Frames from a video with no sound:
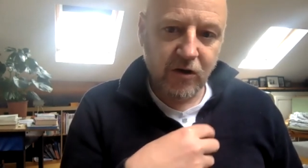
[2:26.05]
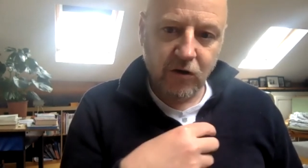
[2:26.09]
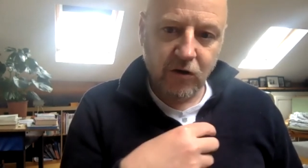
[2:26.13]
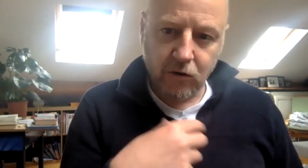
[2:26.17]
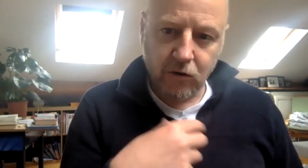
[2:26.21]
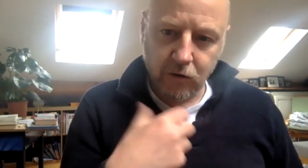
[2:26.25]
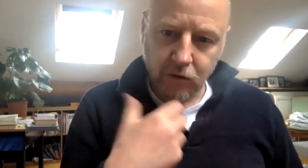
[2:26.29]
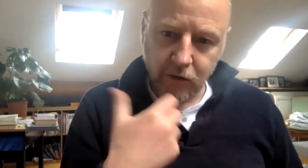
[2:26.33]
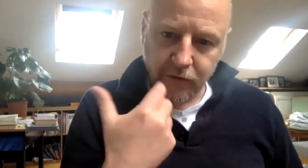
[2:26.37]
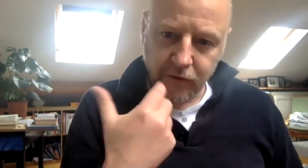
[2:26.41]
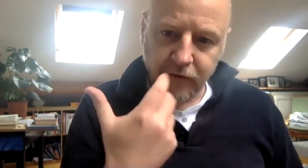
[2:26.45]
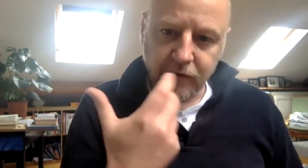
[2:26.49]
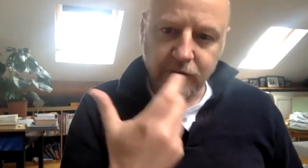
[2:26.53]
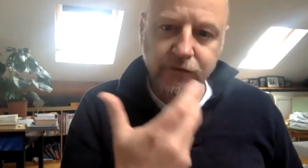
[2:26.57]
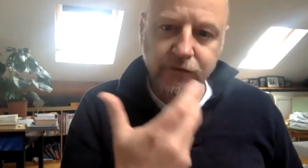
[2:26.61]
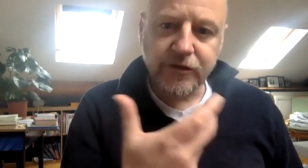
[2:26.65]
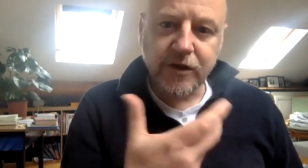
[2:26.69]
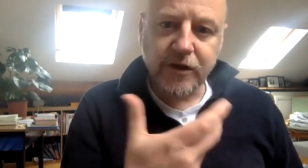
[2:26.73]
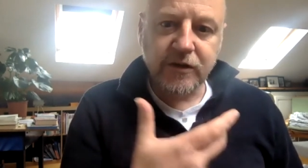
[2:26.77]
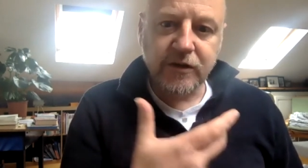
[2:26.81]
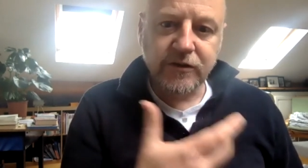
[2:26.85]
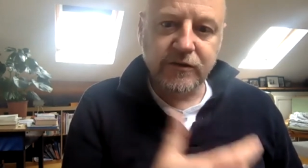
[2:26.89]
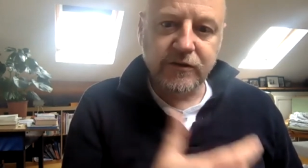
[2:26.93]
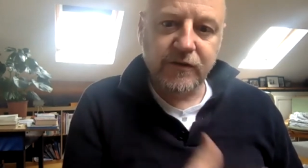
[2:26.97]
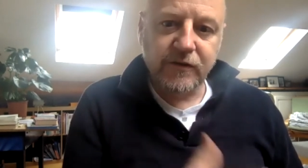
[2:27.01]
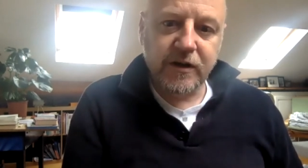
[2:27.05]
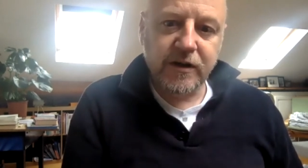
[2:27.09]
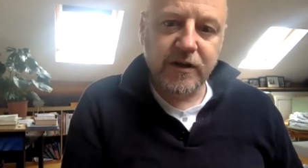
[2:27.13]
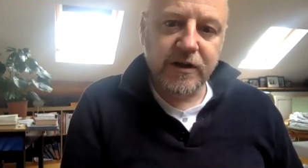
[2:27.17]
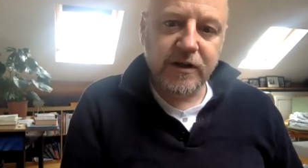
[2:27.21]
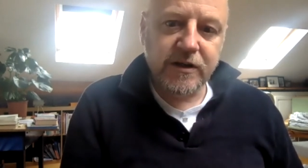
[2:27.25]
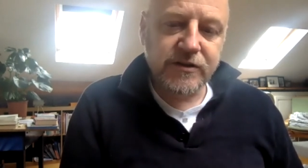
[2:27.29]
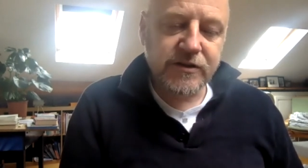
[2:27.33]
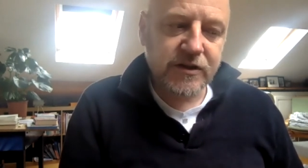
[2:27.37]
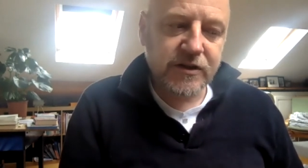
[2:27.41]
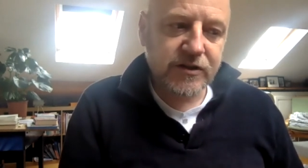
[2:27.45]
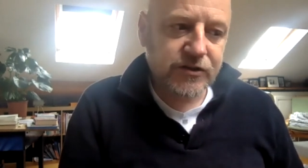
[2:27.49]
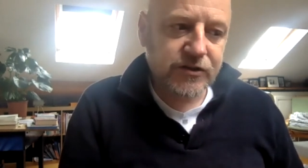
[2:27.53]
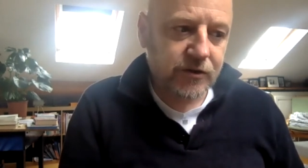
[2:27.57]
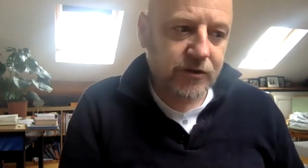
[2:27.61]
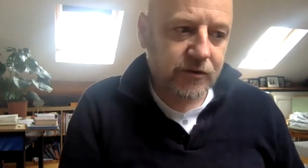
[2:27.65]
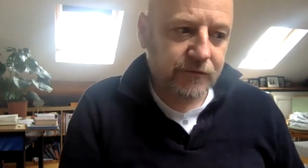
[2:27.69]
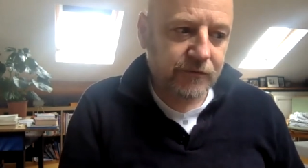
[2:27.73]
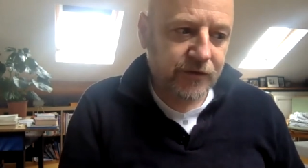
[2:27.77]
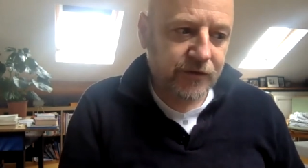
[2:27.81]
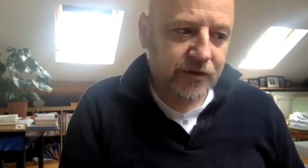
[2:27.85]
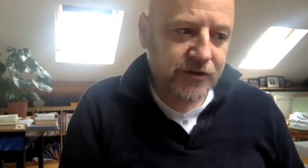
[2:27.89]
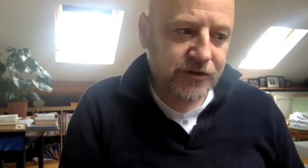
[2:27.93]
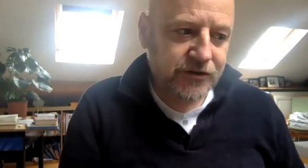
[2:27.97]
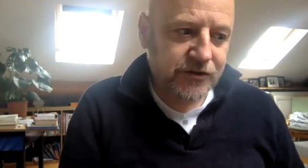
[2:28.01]
All of those kinds of ideas. I saw,
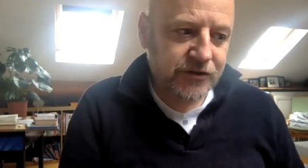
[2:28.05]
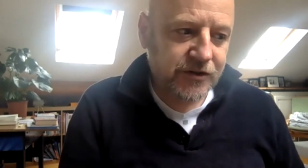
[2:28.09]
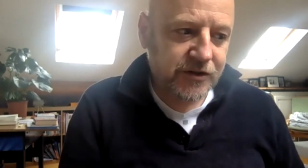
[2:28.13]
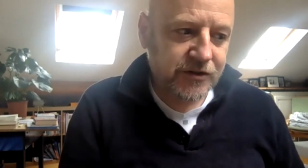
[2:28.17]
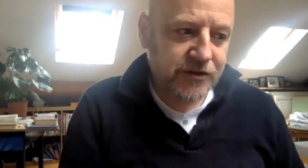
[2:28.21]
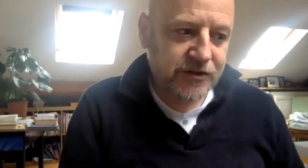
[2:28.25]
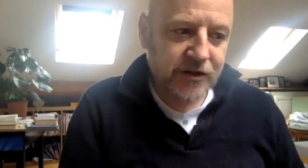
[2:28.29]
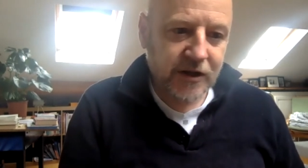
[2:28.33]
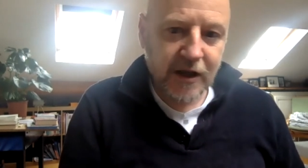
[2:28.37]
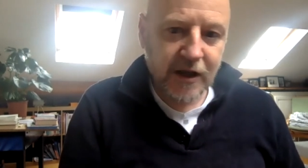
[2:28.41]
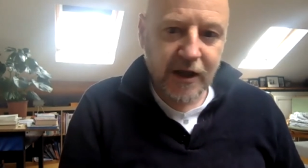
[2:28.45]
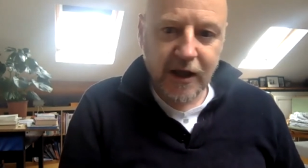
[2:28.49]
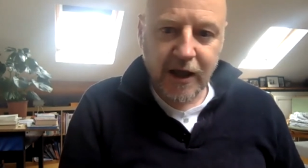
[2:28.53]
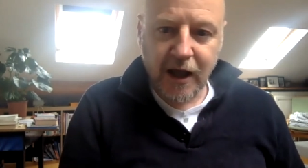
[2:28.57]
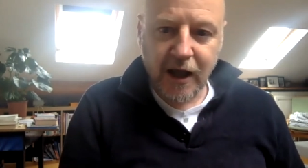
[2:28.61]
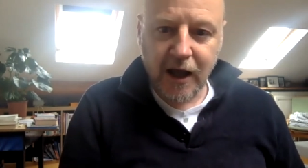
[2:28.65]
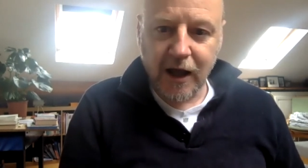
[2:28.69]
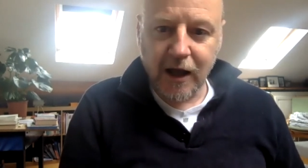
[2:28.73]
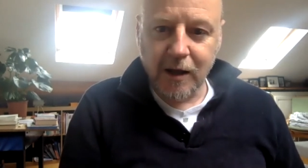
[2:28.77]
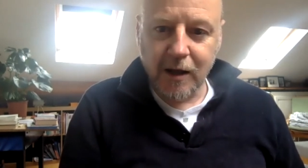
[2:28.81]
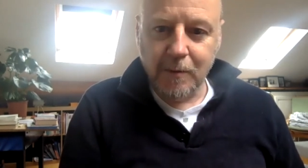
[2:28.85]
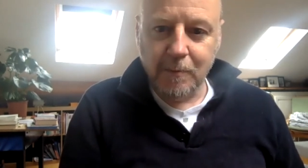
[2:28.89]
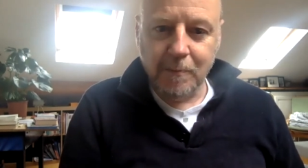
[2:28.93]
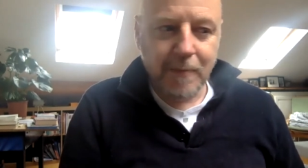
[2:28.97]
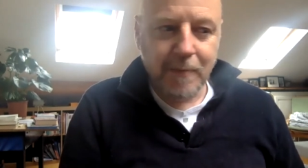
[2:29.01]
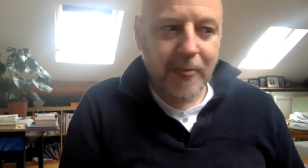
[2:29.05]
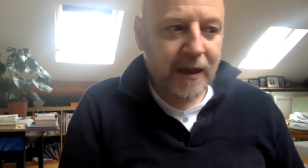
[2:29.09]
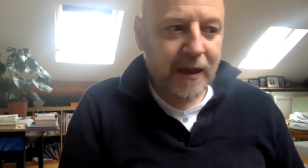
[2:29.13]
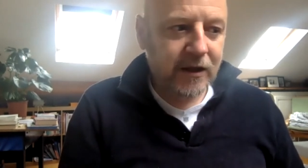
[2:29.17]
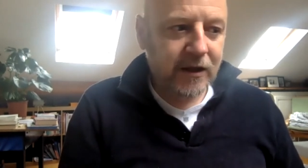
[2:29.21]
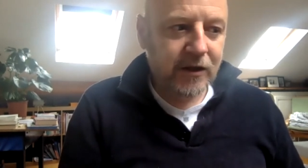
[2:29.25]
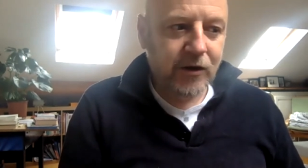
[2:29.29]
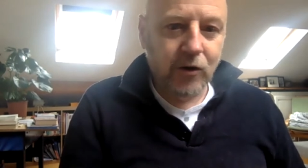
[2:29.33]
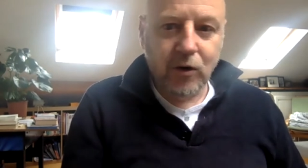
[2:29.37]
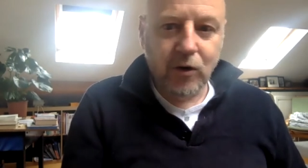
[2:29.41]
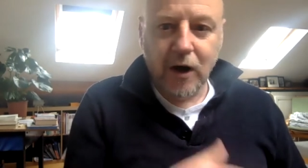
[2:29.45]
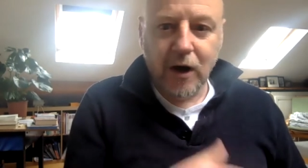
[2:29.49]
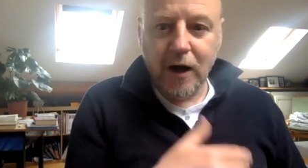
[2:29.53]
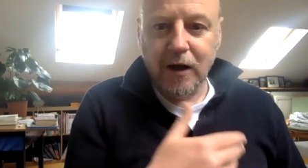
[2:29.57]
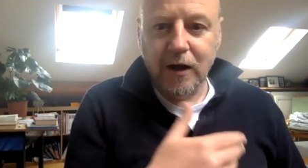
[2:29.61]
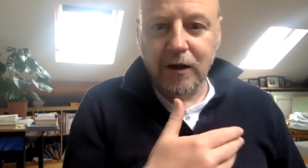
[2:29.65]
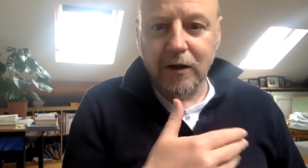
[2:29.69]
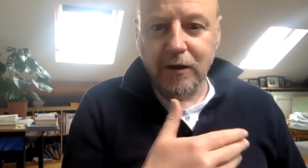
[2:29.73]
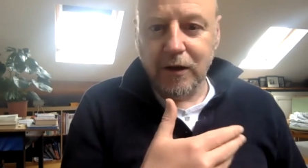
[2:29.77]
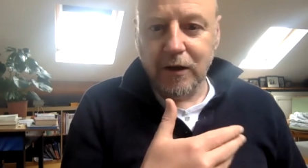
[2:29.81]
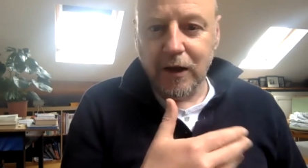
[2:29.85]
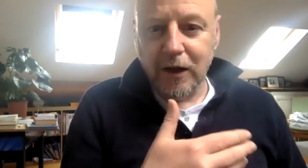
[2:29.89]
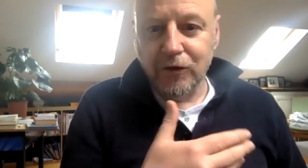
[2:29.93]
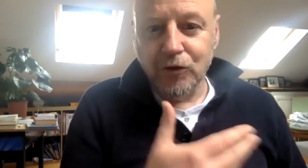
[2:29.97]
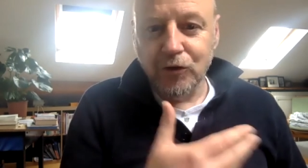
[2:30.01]
for instance, um, you know,
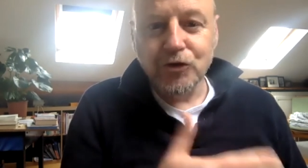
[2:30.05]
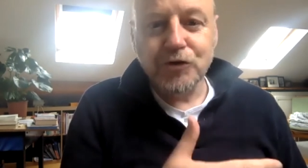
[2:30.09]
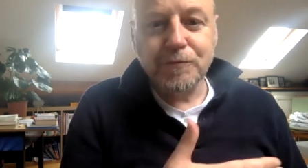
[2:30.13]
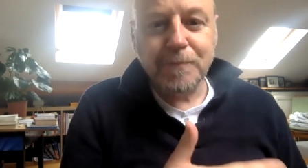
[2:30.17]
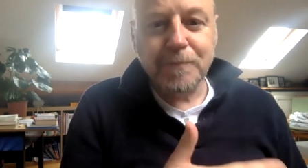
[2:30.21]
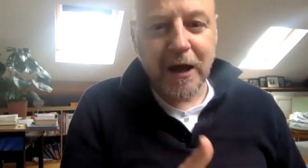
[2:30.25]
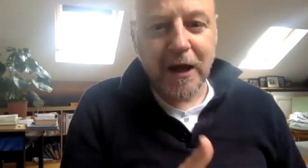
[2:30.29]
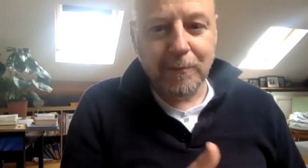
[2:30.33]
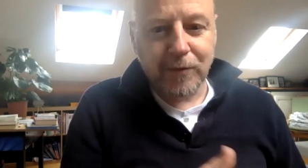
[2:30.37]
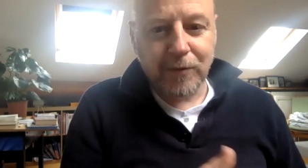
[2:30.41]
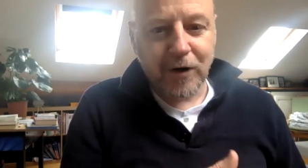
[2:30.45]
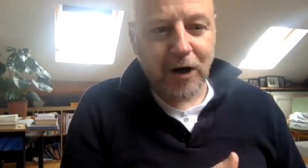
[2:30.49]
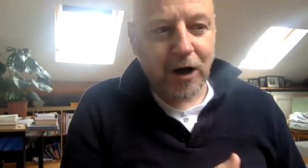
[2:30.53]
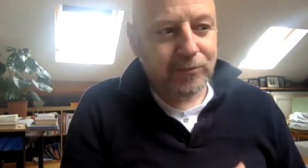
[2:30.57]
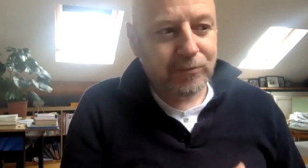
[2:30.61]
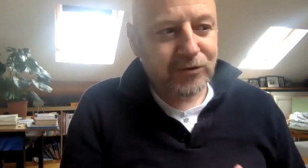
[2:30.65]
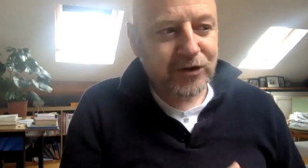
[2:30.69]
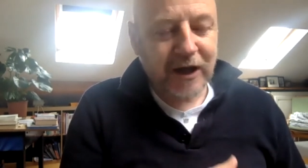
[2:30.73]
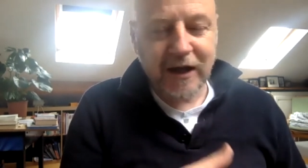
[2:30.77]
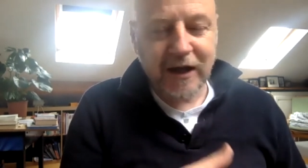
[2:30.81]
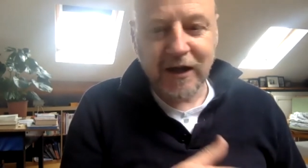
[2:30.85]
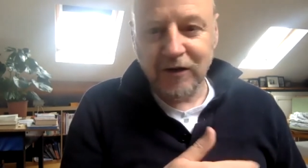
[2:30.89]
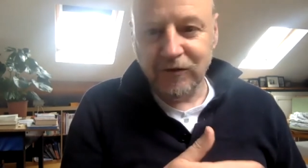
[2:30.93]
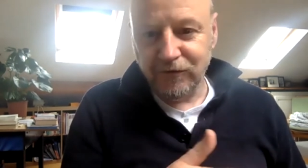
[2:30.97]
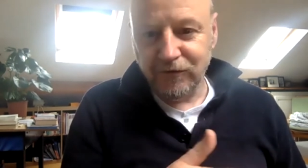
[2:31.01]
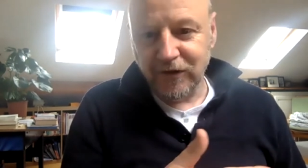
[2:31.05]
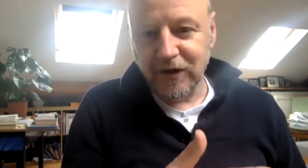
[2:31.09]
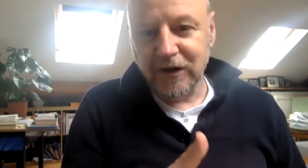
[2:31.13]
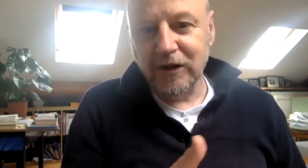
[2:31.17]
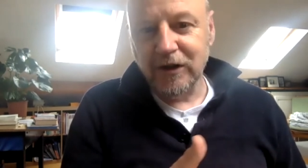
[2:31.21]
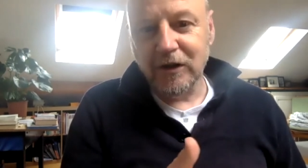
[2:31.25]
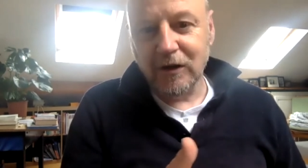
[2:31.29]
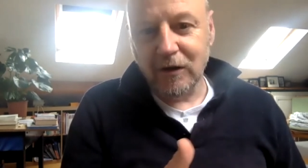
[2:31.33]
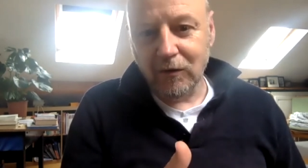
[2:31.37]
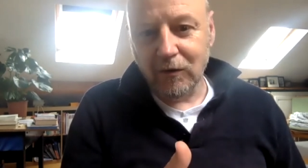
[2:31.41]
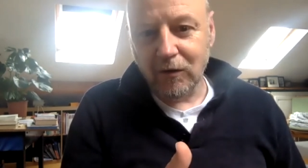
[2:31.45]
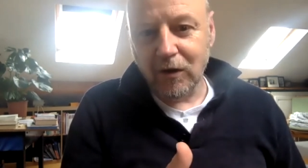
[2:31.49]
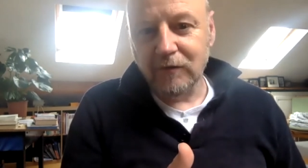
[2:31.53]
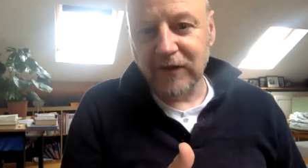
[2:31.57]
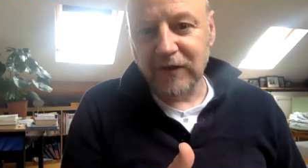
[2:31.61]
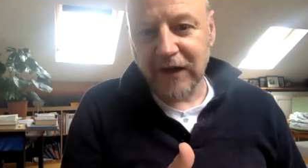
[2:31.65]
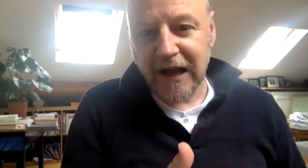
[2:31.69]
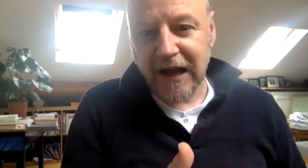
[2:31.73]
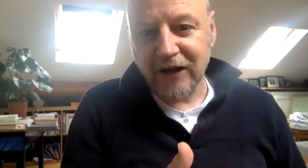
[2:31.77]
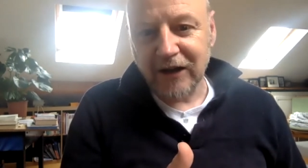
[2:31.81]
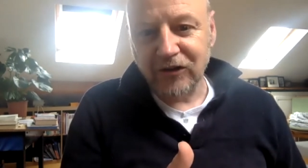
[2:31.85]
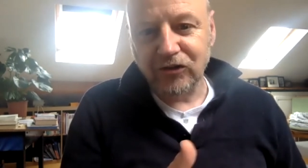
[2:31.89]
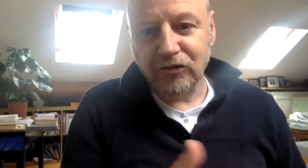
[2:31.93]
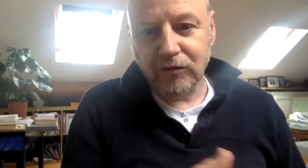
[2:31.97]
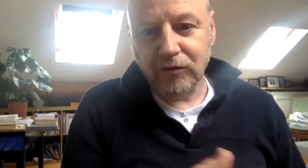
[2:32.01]
a, a newspaper obtained video of a
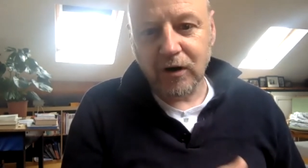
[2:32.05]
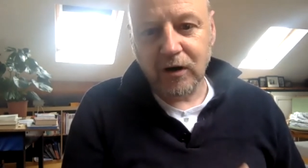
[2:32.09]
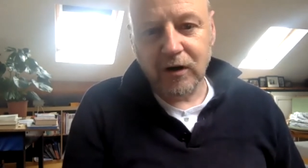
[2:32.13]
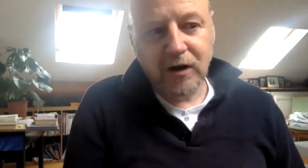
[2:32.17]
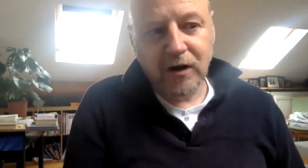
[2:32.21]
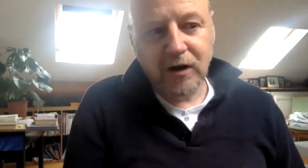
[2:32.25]
lecturer.